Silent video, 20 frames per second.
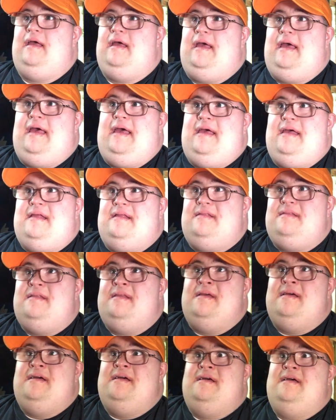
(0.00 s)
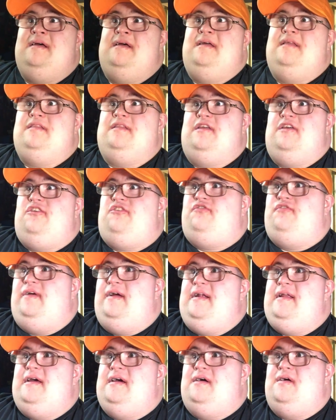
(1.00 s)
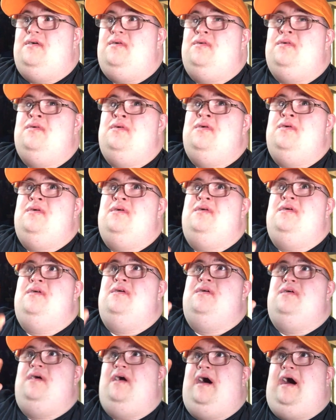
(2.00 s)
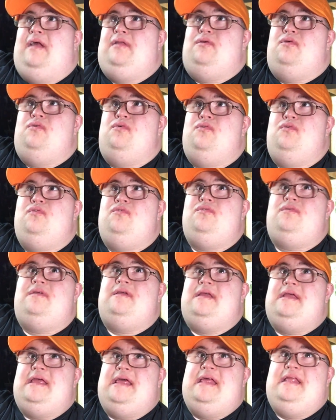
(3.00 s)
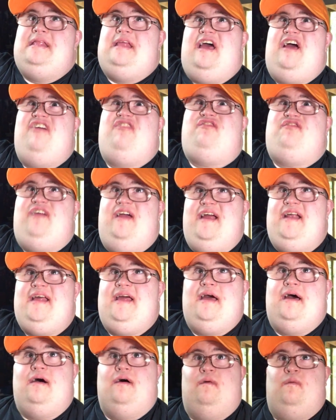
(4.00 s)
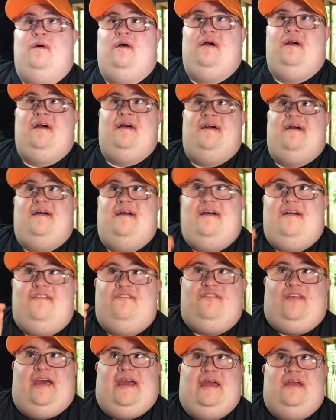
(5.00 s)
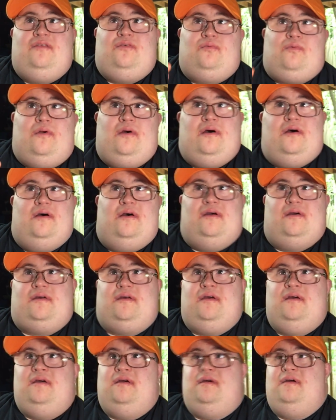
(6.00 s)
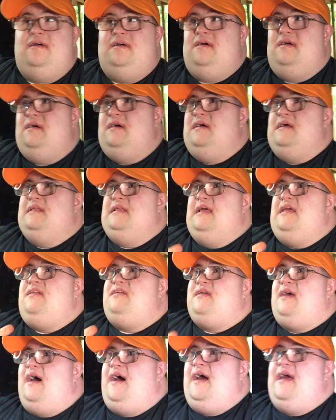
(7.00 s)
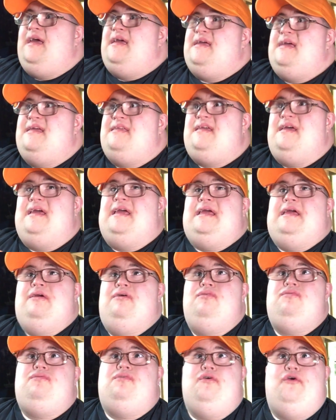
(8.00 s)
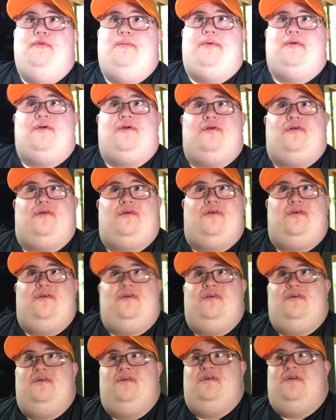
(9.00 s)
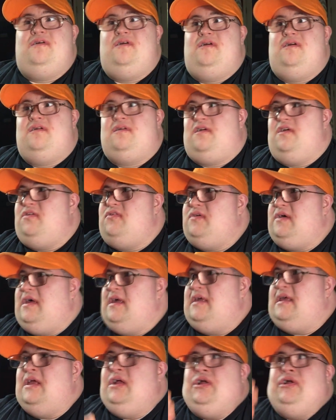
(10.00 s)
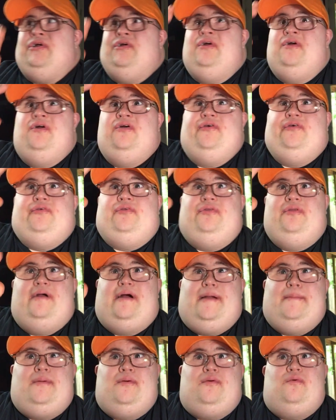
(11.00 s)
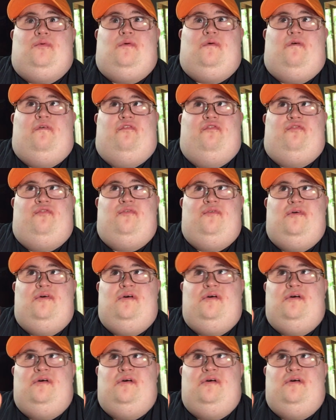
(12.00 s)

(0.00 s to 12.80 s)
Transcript: And this video on who's in that video, Face Rug. This guy is a YouTuber, just like Sniper Wolf.